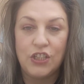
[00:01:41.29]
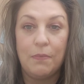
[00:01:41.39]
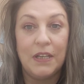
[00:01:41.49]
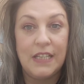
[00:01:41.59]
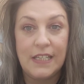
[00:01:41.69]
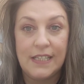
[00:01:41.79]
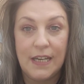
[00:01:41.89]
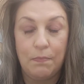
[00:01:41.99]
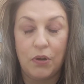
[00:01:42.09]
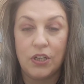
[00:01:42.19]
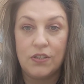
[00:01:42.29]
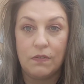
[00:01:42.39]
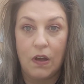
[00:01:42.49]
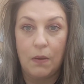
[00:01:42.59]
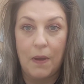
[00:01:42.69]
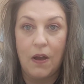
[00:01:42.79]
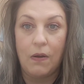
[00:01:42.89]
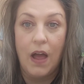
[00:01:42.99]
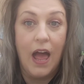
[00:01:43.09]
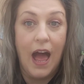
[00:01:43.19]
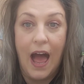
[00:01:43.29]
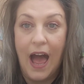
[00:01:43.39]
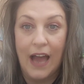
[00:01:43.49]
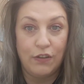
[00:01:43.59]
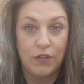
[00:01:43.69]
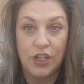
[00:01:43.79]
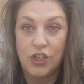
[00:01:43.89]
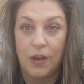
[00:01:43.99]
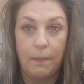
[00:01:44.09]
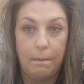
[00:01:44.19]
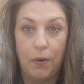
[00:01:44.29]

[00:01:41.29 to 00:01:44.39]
So my day-to-day products are all about hydration,